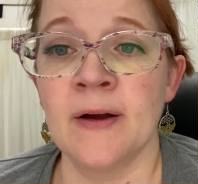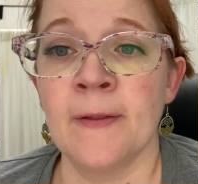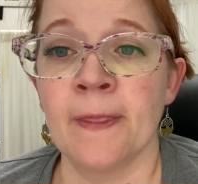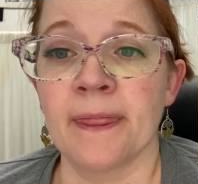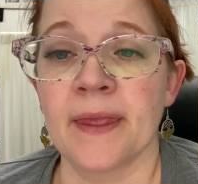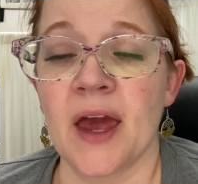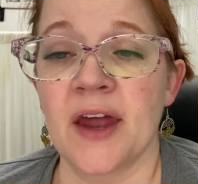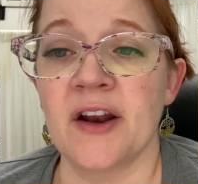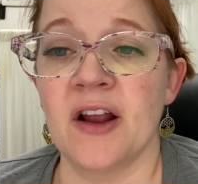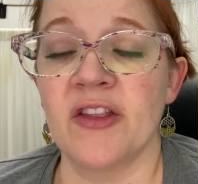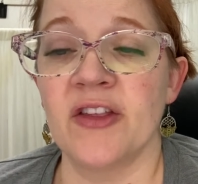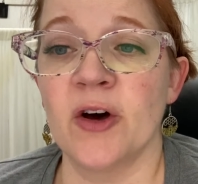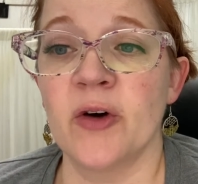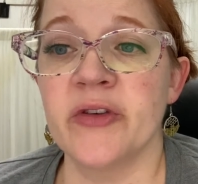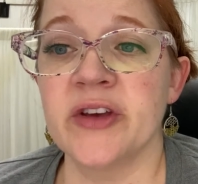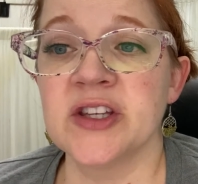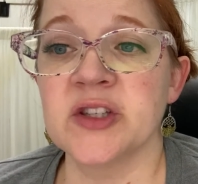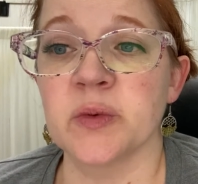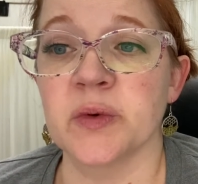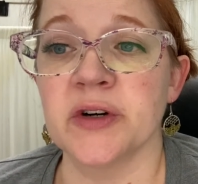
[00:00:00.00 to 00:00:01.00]
And although
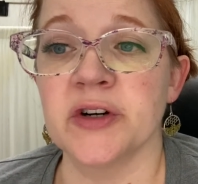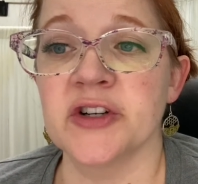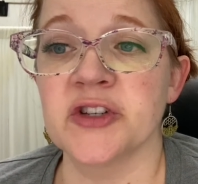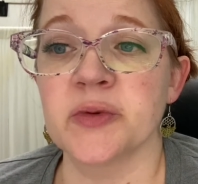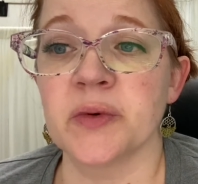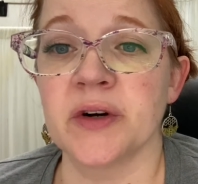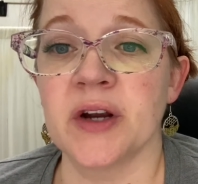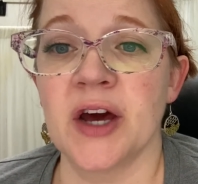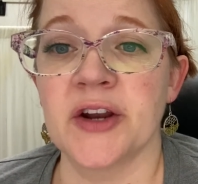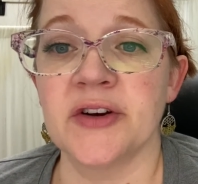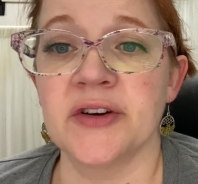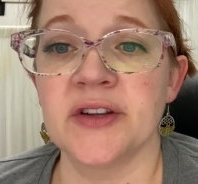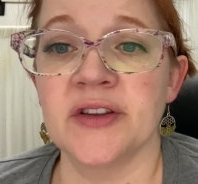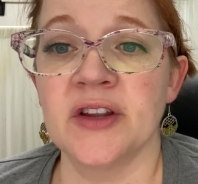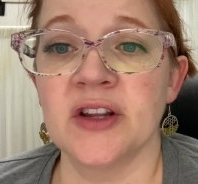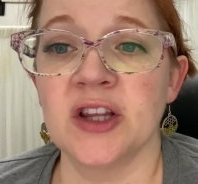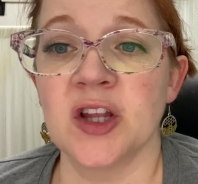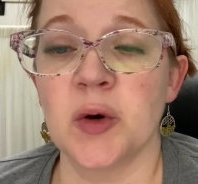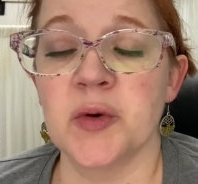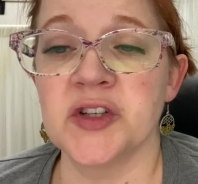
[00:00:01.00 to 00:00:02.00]
these words were uttered in
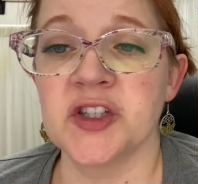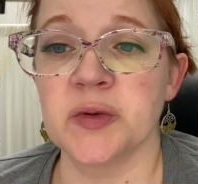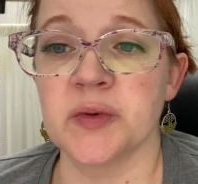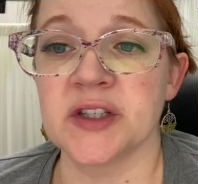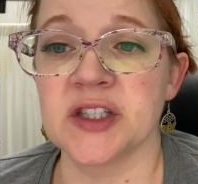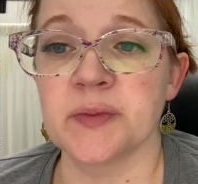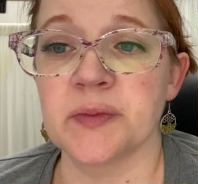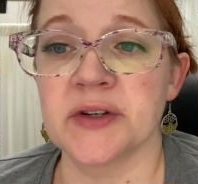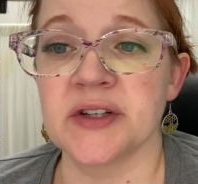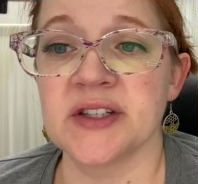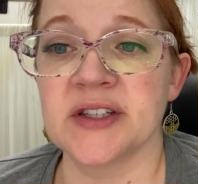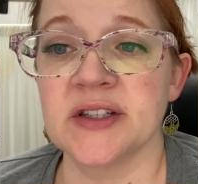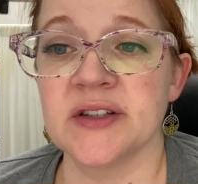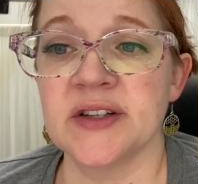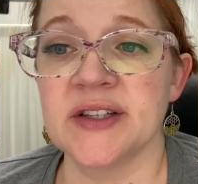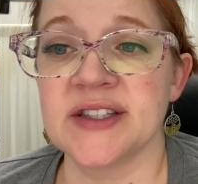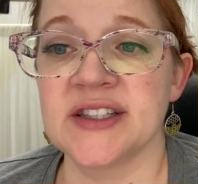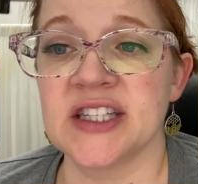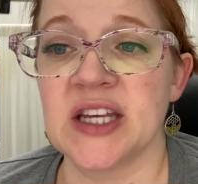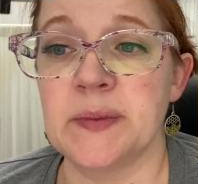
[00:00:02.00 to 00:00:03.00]
the lowest whisper,
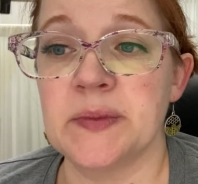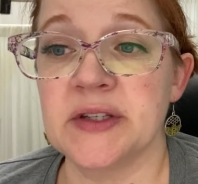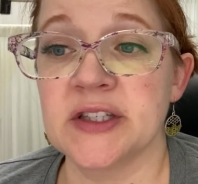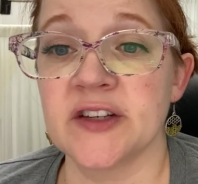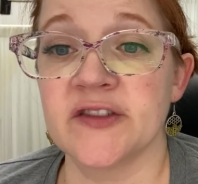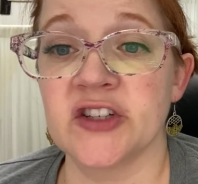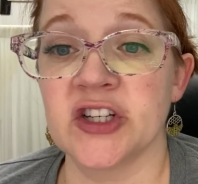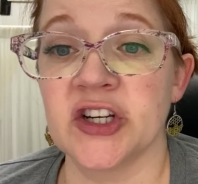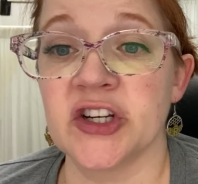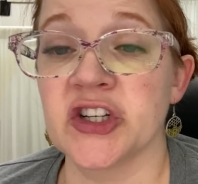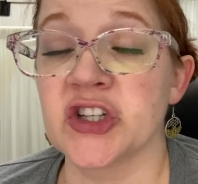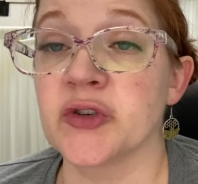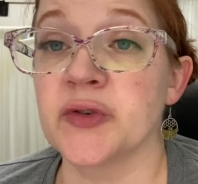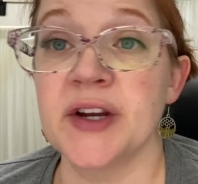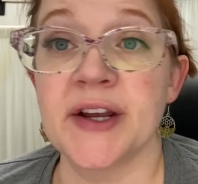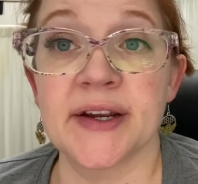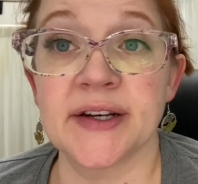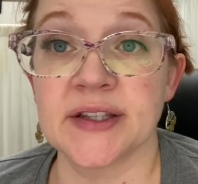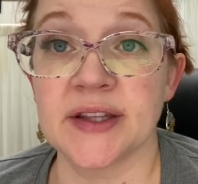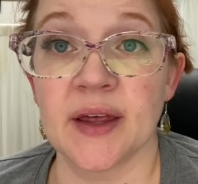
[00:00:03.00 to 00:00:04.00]
still it seemed as if she
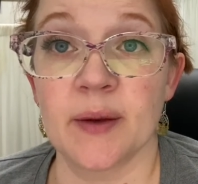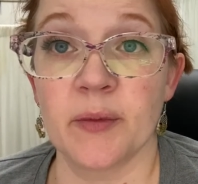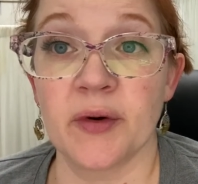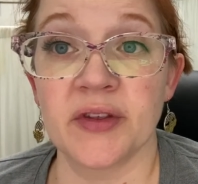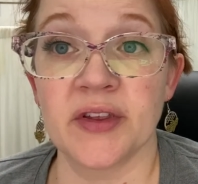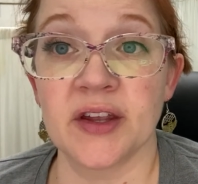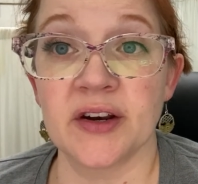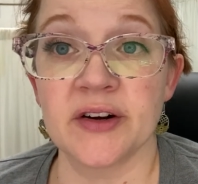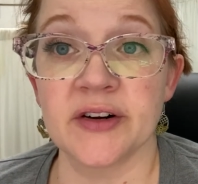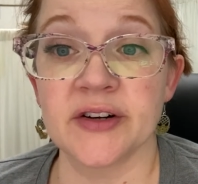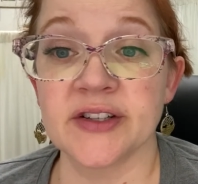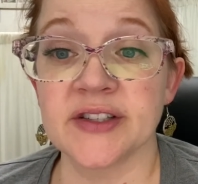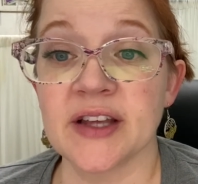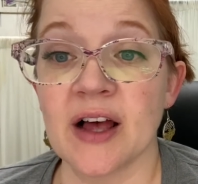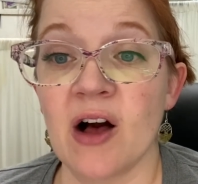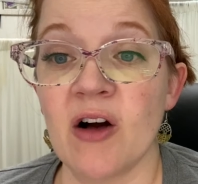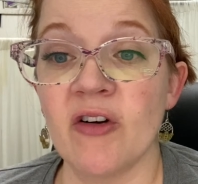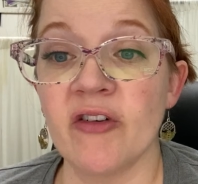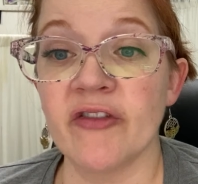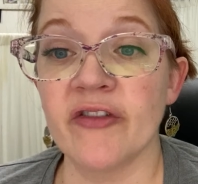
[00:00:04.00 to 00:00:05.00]
shrieked them within
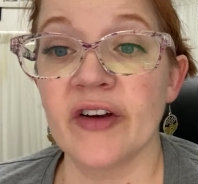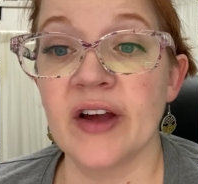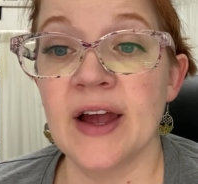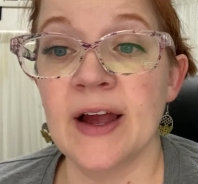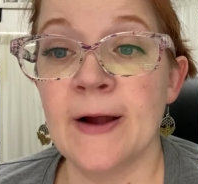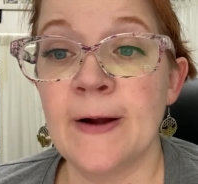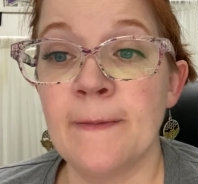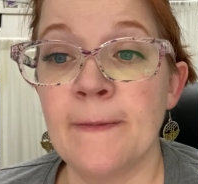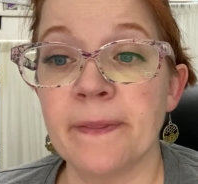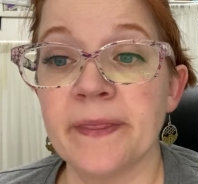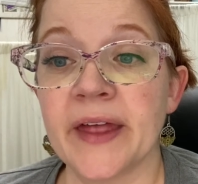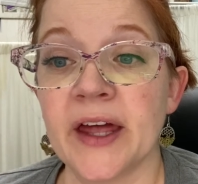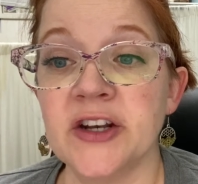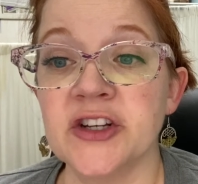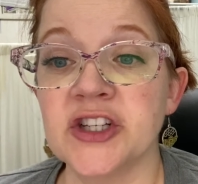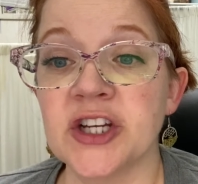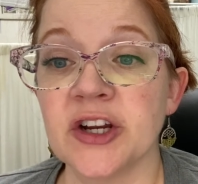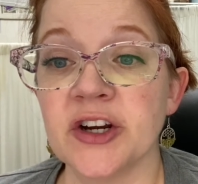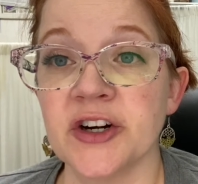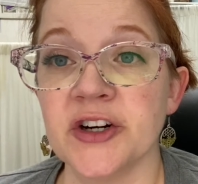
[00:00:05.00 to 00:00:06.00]
herself. Then
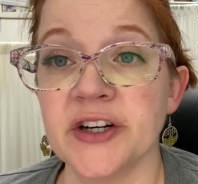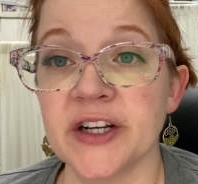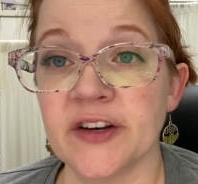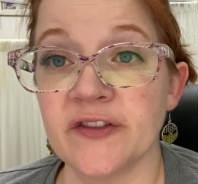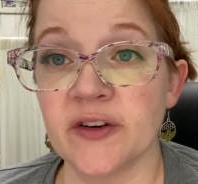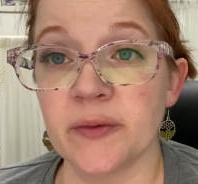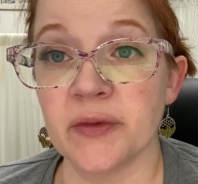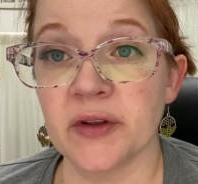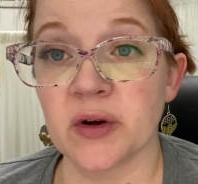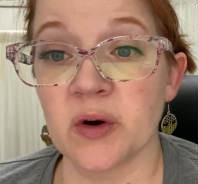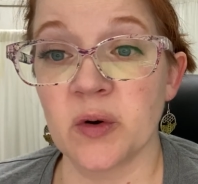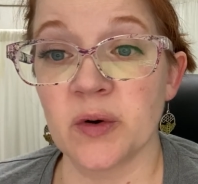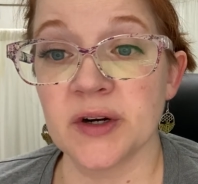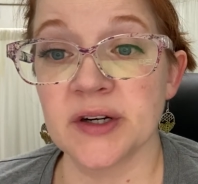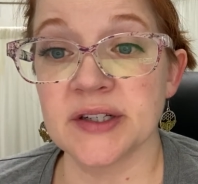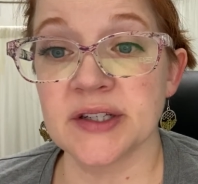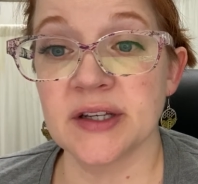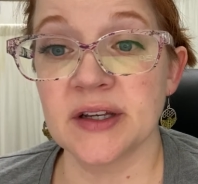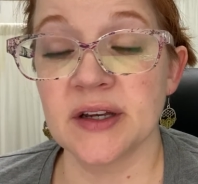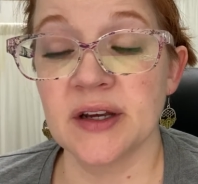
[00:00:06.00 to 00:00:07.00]
she hurried from the
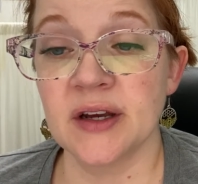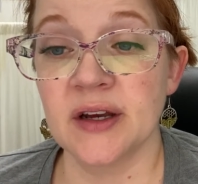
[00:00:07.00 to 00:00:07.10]
court.